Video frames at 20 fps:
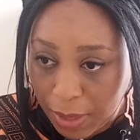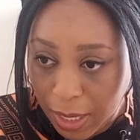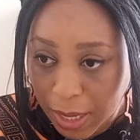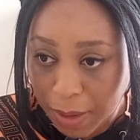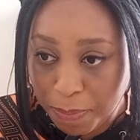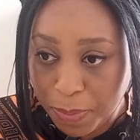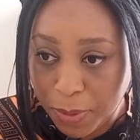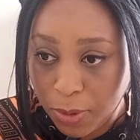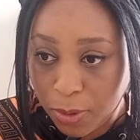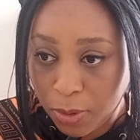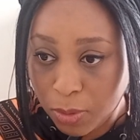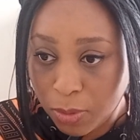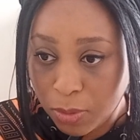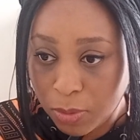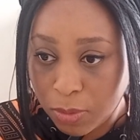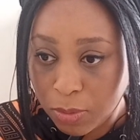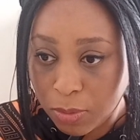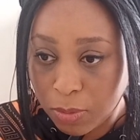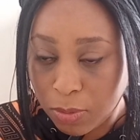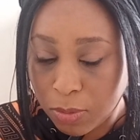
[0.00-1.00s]

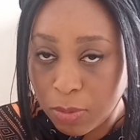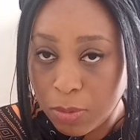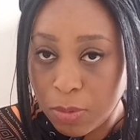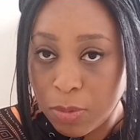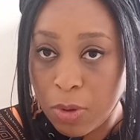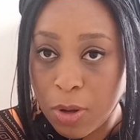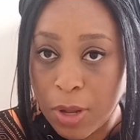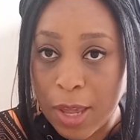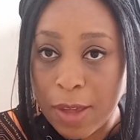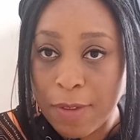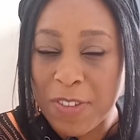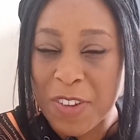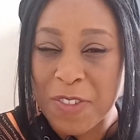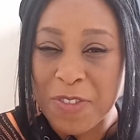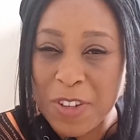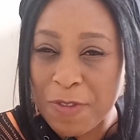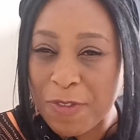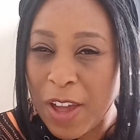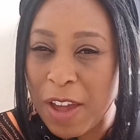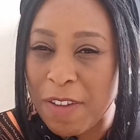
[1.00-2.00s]
people, okay,
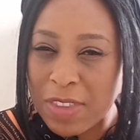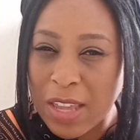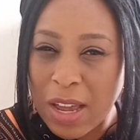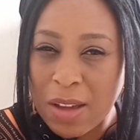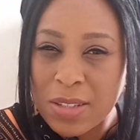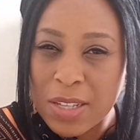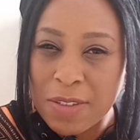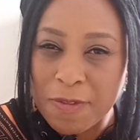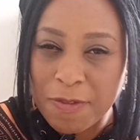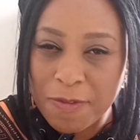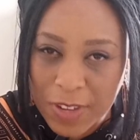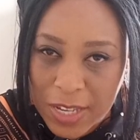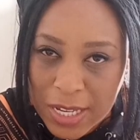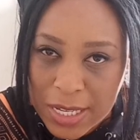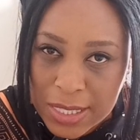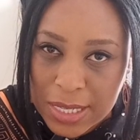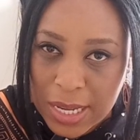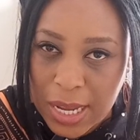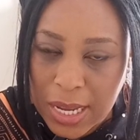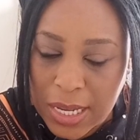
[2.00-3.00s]
55,000
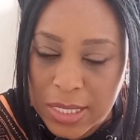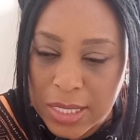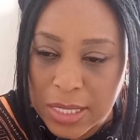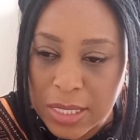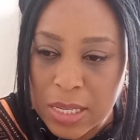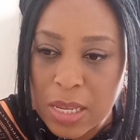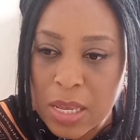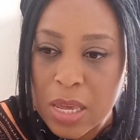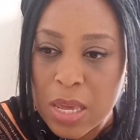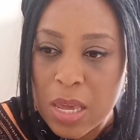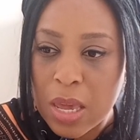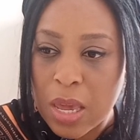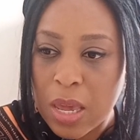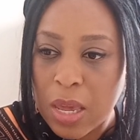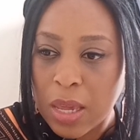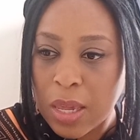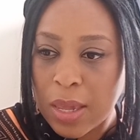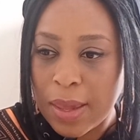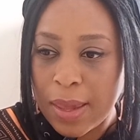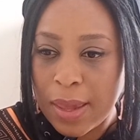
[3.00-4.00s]
visas
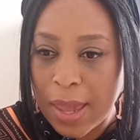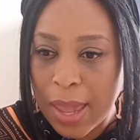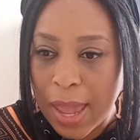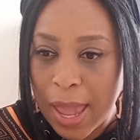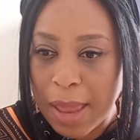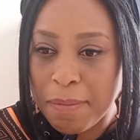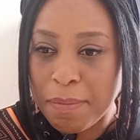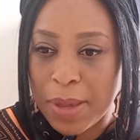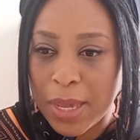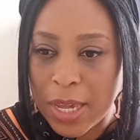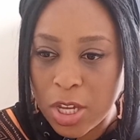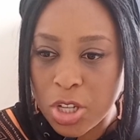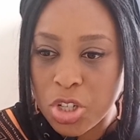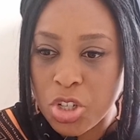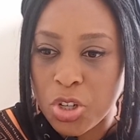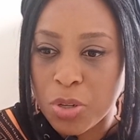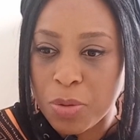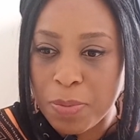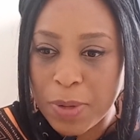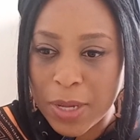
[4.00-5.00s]
can be
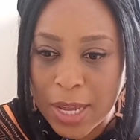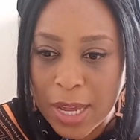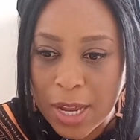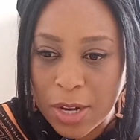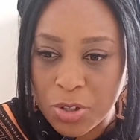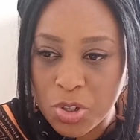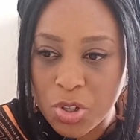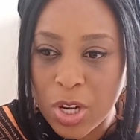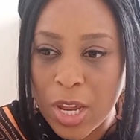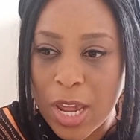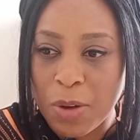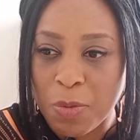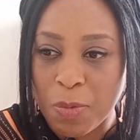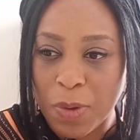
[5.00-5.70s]
issued per country.